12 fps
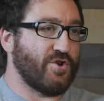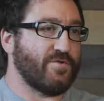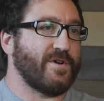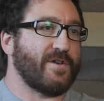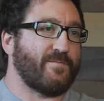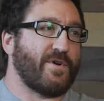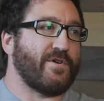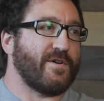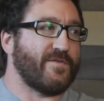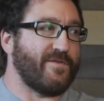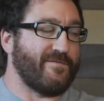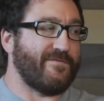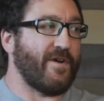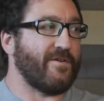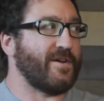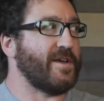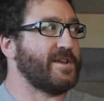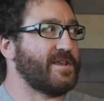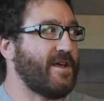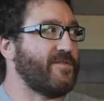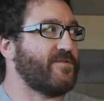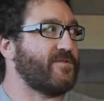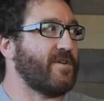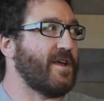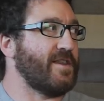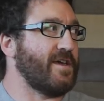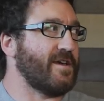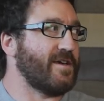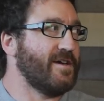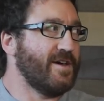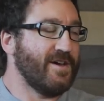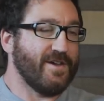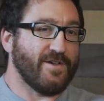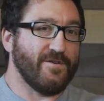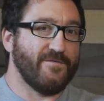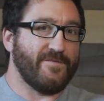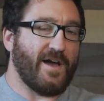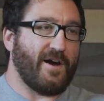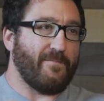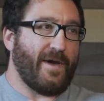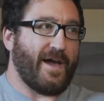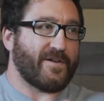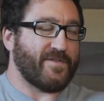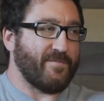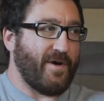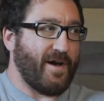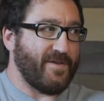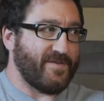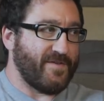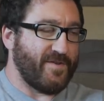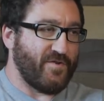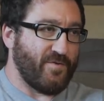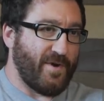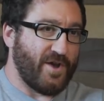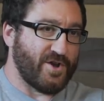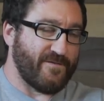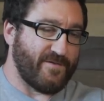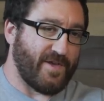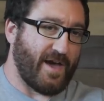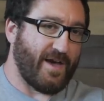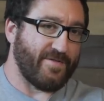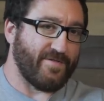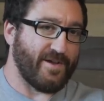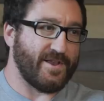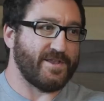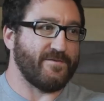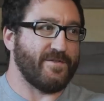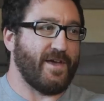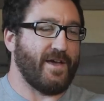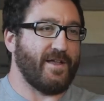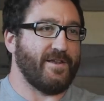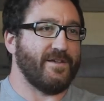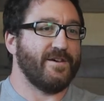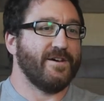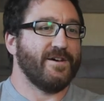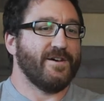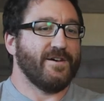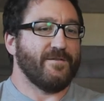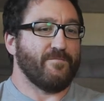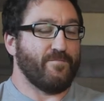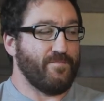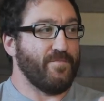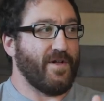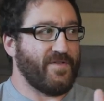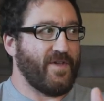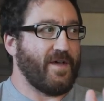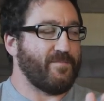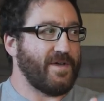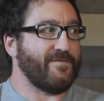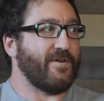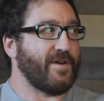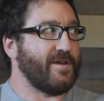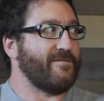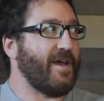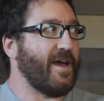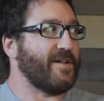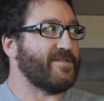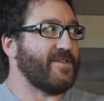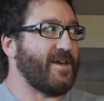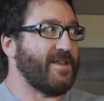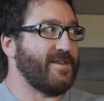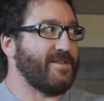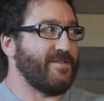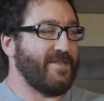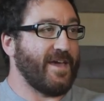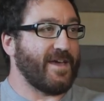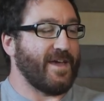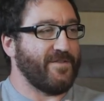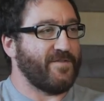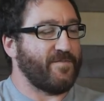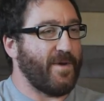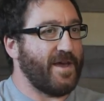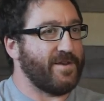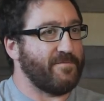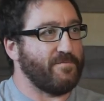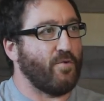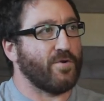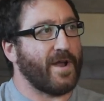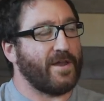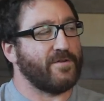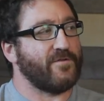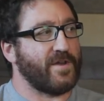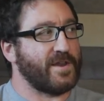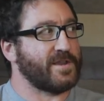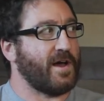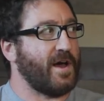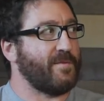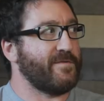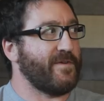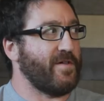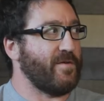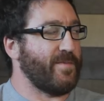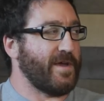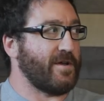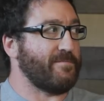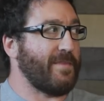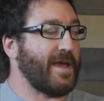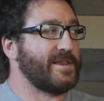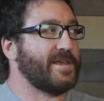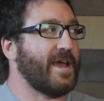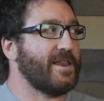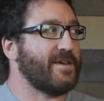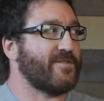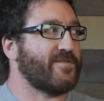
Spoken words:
during periods of very intense training, you've now maximized the situation for the athlete to then, let's say, be very advanced, and they can spend more energy and time developing and maintaining,